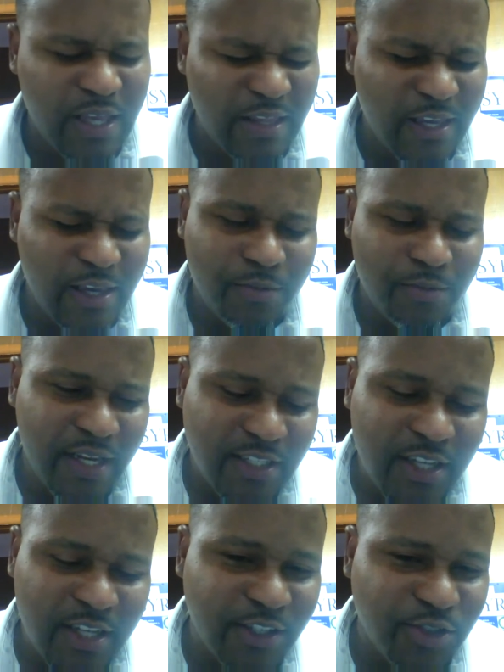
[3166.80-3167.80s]
did. When they
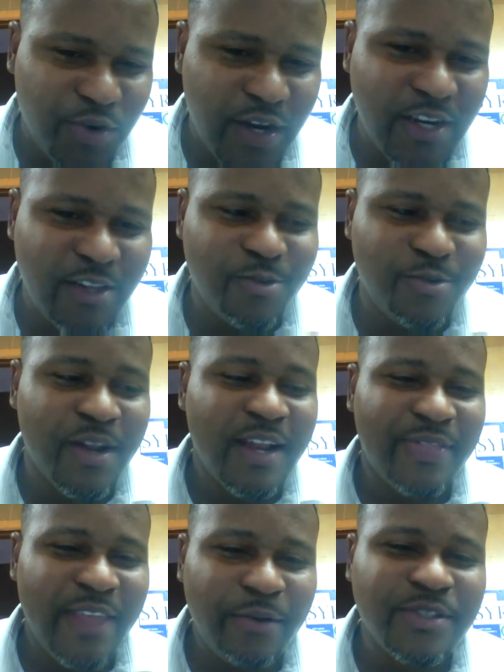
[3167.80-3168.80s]
started training you,
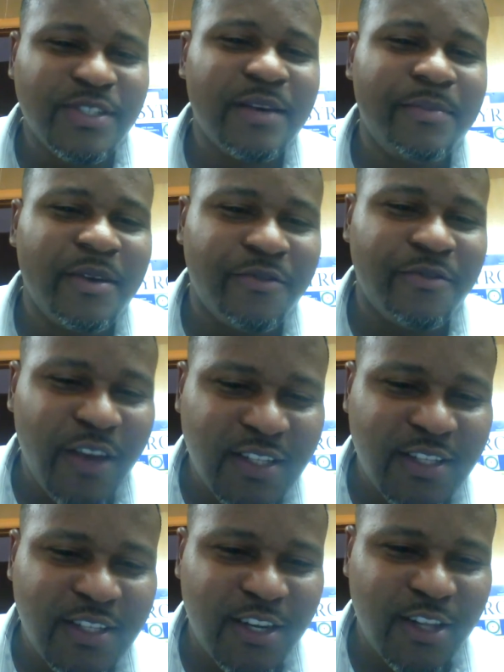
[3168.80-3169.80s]
that was them
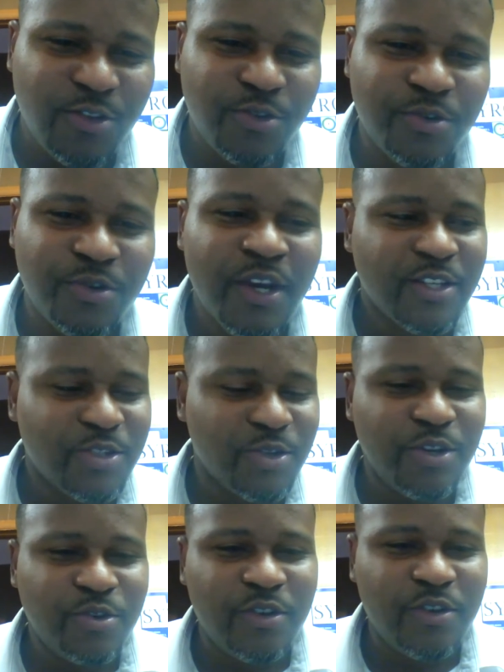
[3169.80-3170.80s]
investing in you so
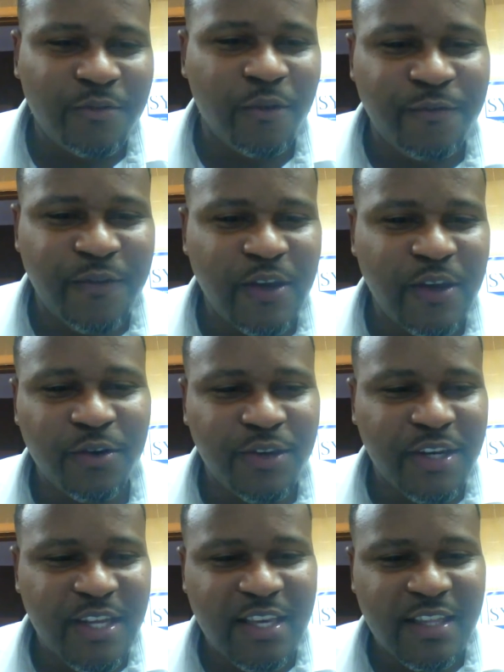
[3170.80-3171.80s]
that you can fulfill
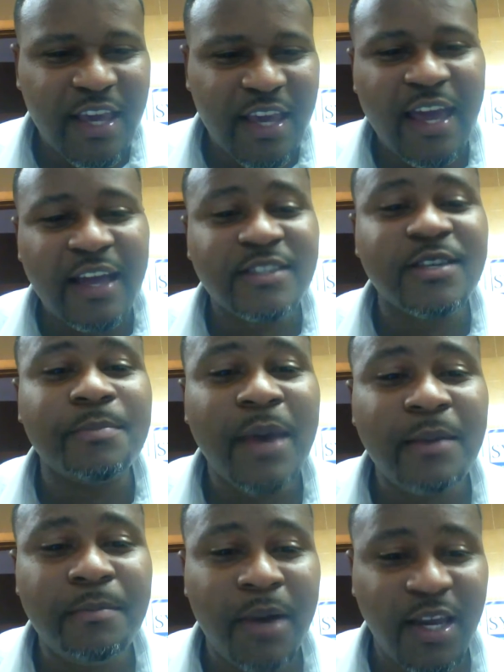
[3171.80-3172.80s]
the need they had to
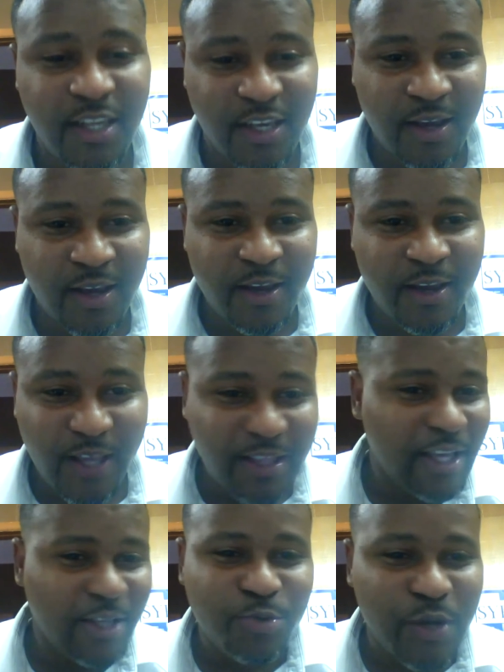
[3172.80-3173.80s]
make money.
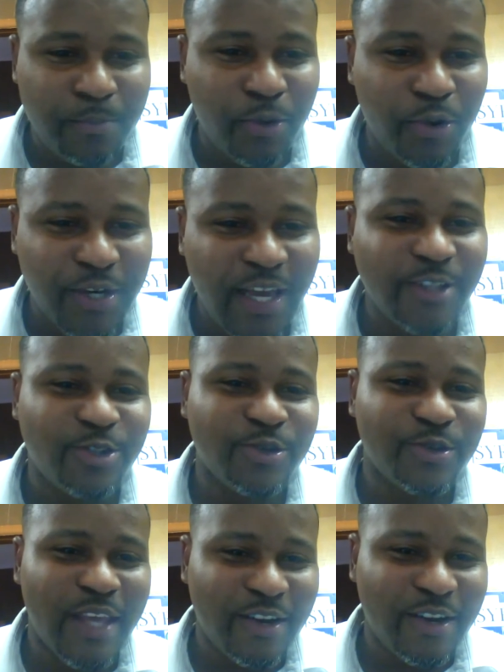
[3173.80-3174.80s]
That's what it boiled down
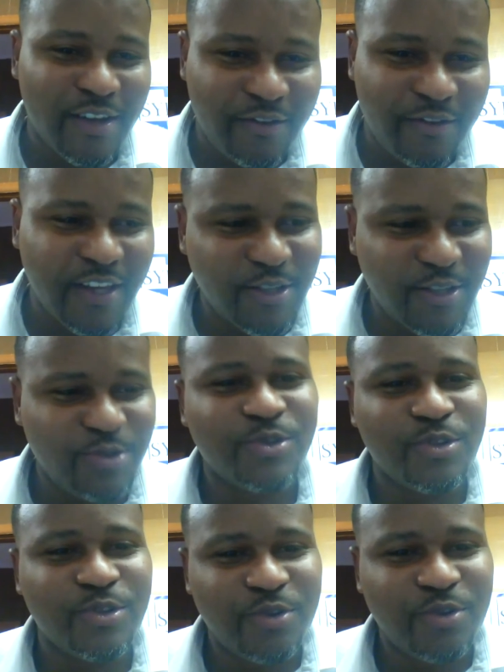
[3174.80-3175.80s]
to. They're going to invest in you
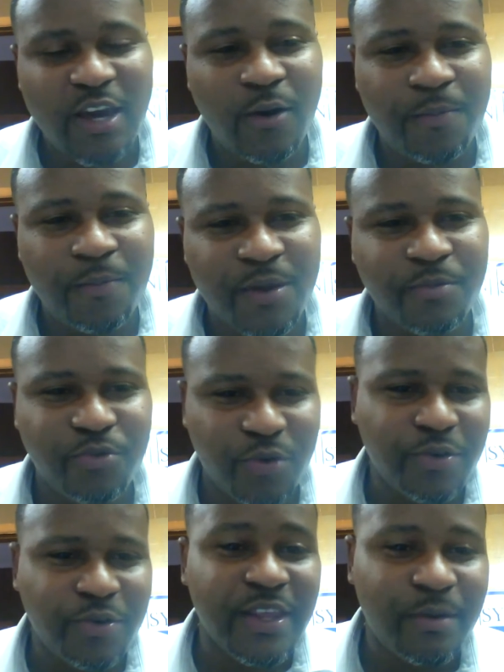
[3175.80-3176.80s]
so you can help them
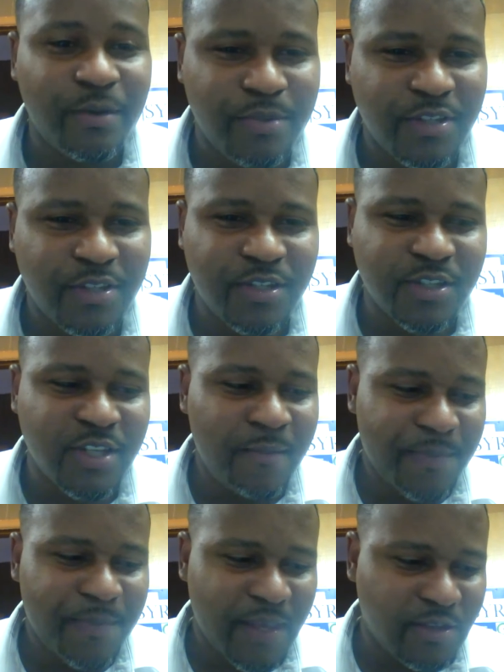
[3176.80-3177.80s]
grow their business
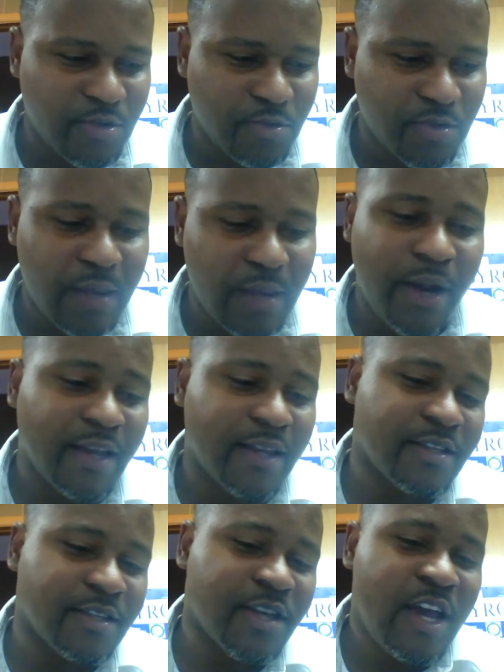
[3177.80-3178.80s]
and suit their
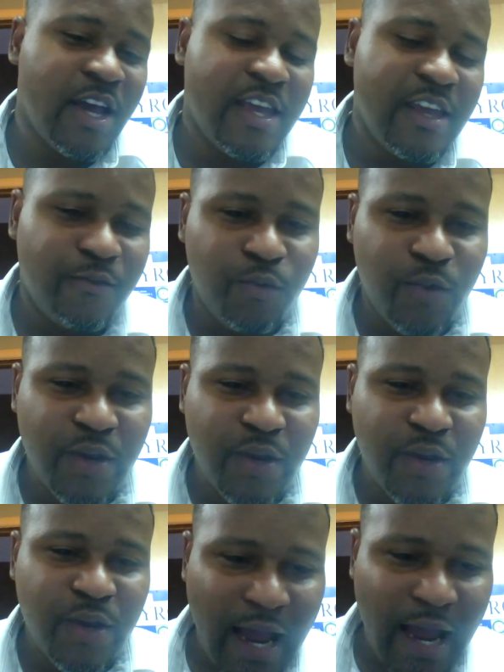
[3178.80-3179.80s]
pockets. If
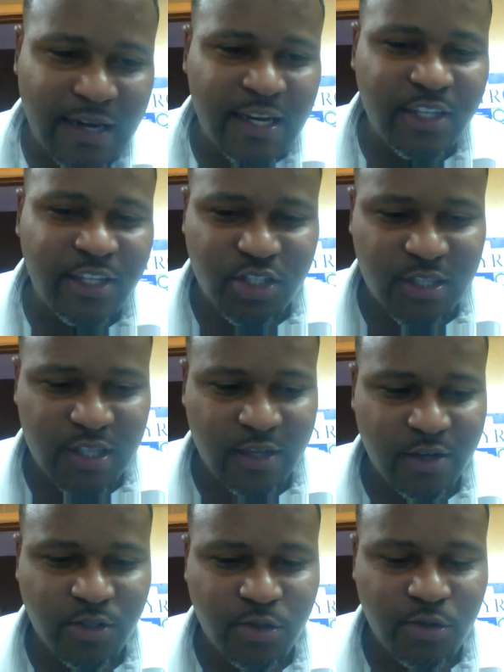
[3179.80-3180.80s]
we, our
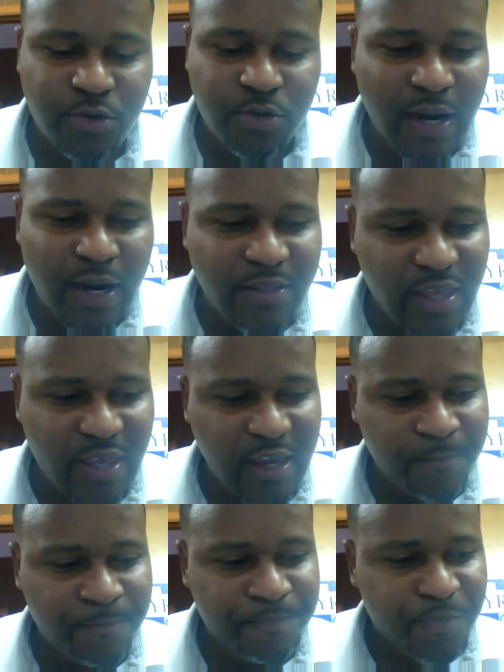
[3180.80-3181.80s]
legislators, do the right thing,